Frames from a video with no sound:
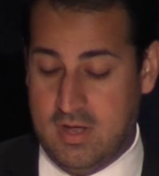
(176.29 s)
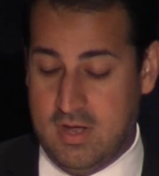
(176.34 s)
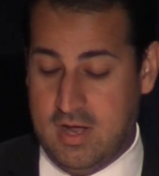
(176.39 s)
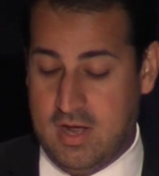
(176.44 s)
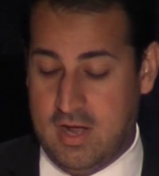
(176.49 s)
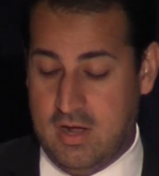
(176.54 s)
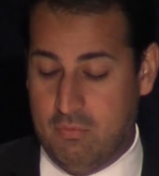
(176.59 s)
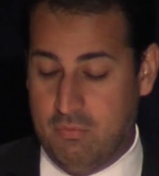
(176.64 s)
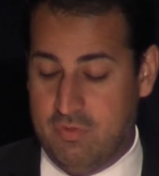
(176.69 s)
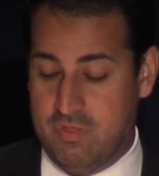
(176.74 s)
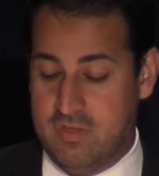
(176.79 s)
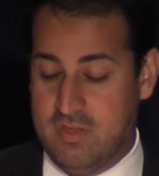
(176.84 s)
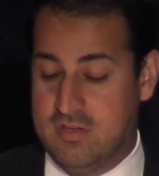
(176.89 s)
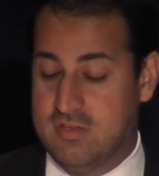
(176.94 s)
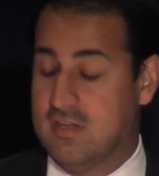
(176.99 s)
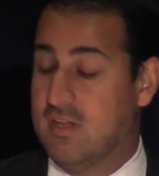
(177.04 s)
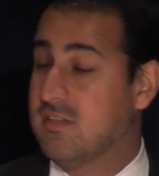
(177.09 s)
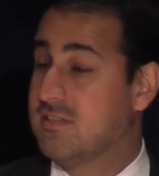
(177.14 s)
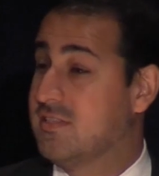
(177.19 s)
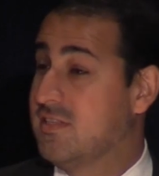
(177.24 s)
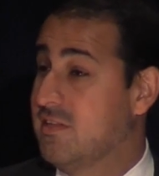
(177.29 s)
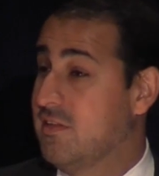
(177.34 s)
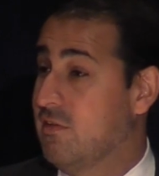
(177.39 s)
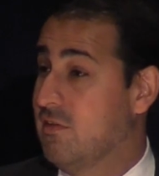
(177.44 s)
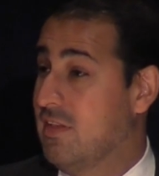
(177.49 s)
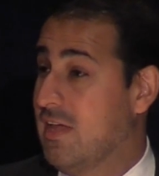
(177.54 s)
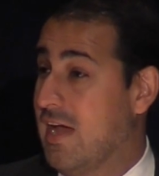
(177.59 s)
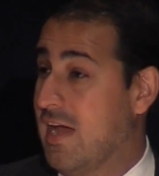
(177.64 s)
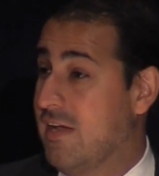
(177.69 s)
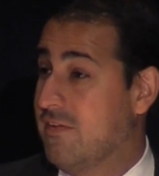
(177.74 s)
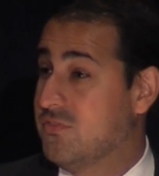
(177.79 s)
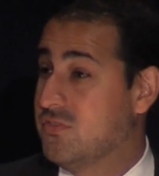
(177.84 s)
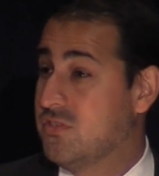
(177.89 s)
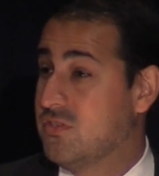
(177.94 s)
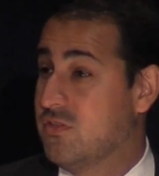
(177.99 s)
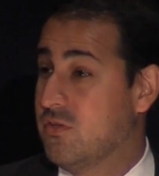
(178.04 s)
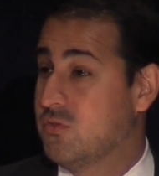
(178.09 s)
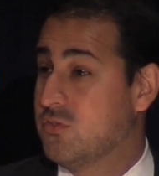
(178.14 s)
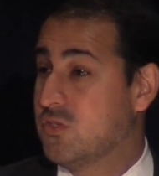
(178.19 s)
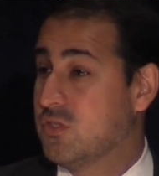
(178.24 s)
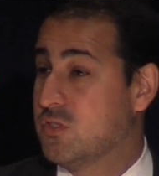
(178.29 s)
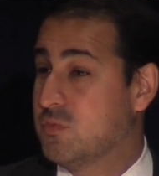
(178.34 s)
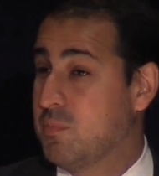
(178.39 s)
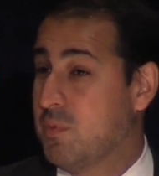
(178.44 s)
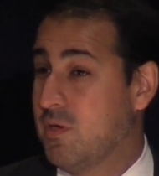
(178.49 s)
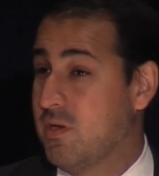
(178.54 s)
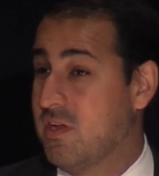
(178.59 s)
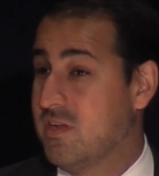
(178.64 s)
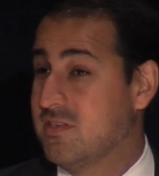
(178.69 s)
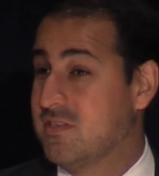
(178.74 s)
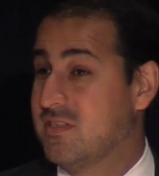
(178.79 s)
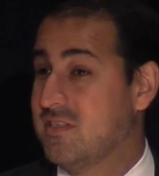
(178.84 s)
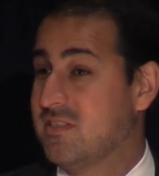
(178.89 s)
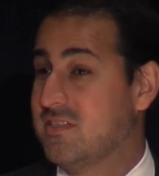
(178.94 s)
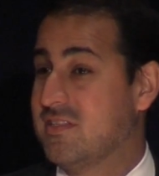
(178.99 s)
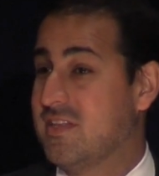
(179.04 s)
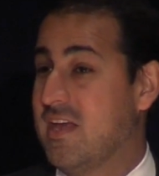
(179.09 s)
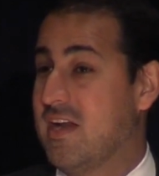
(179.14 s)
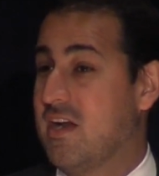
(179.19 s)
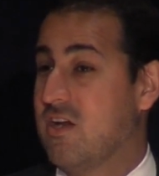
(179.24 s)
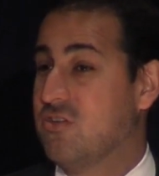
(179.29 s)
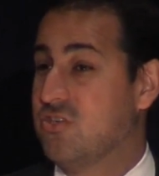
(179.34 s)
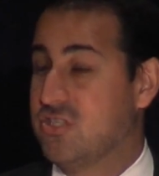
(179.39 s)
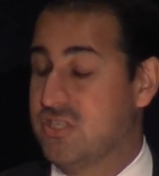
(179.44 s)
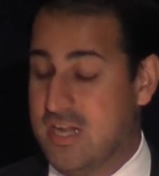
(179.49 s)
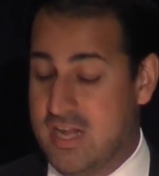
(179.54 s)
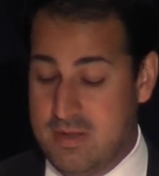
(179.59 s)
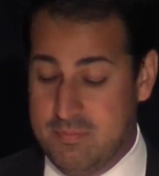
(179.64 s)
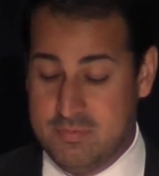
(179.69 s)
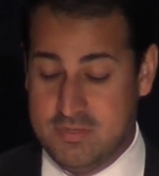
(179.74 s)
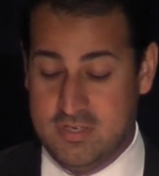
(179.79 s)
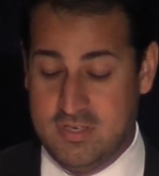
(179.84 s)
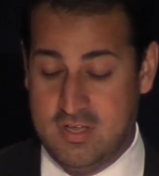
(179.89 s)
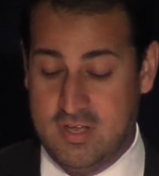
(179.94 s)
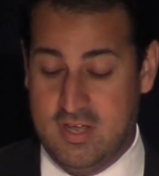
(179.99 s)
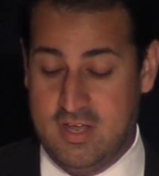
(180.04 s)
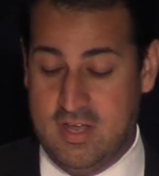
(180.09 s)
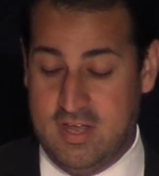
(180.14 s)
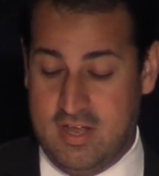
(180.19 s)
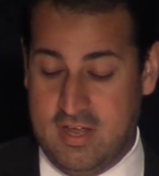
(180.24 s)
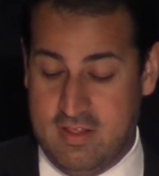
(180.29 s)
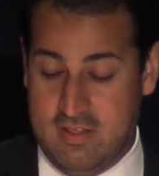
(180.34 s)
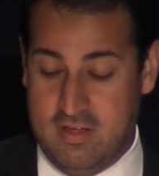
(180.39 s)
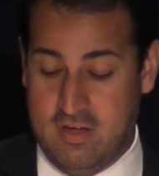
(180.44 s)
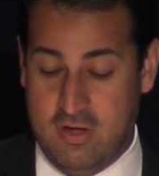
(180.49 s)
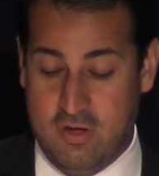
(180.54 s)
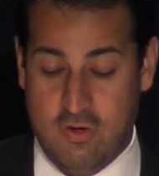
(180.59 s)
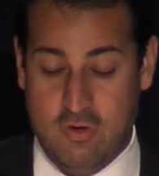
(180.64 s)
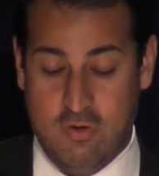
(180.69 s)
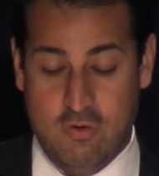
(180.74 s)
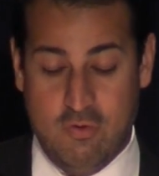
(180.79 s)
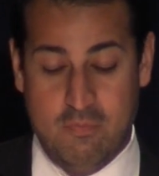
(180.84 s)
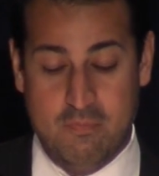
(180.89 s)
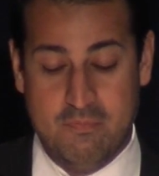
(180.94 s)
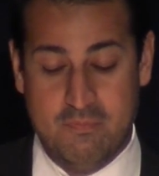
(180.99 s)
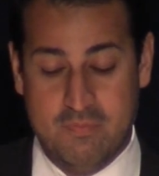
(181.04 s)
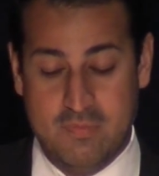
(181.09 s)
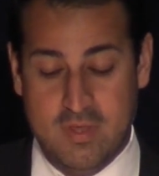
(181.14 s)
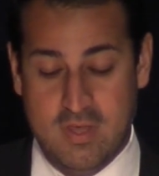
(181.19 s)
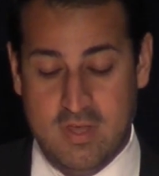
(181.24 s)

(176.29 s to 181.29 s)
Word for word: uh, with the adults in their lives, those experiences that are shaped in the home,